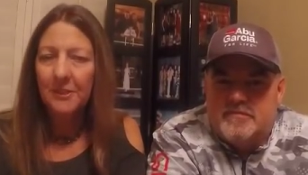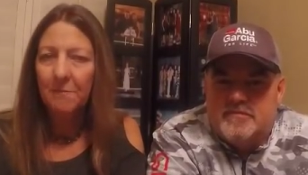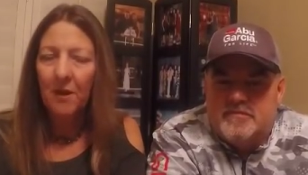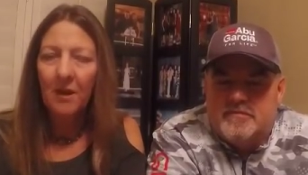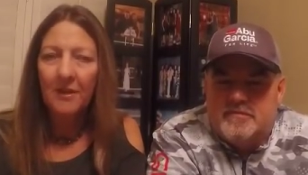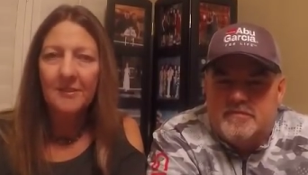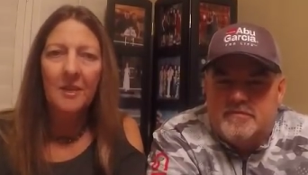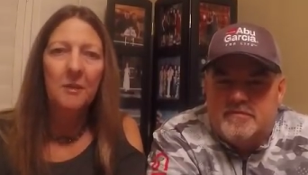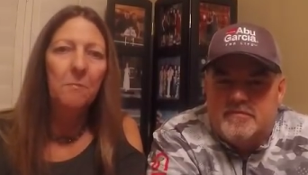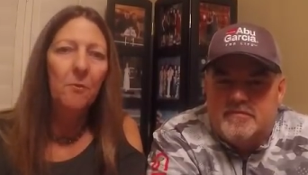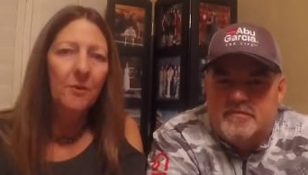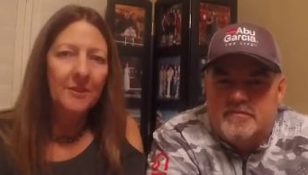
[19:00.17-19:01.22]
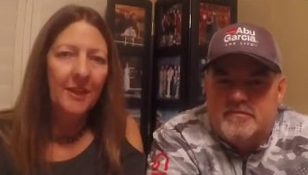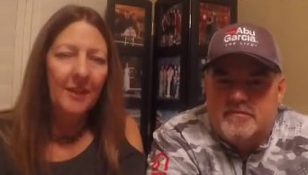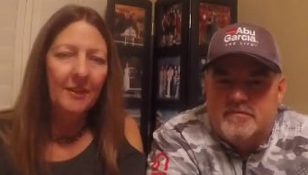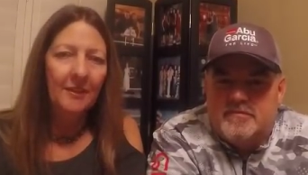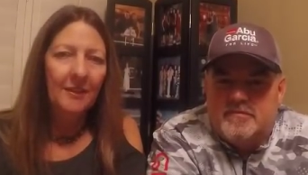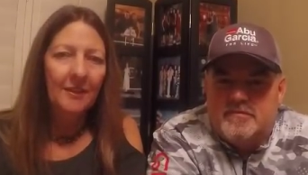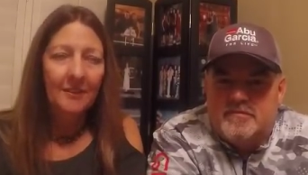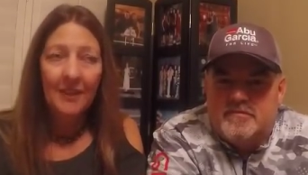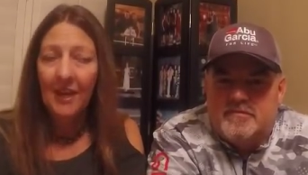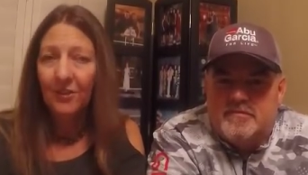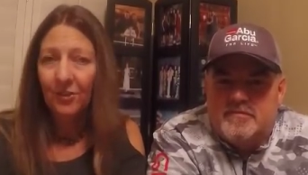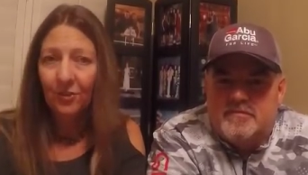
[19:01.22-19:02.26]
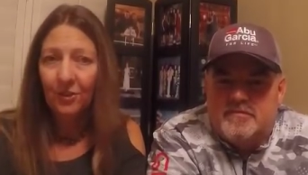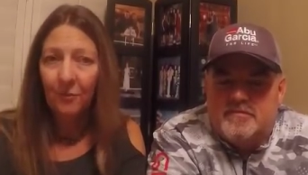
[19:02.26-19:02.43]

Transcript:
Speaker 1: the spa is on a port day. Yeah, sure,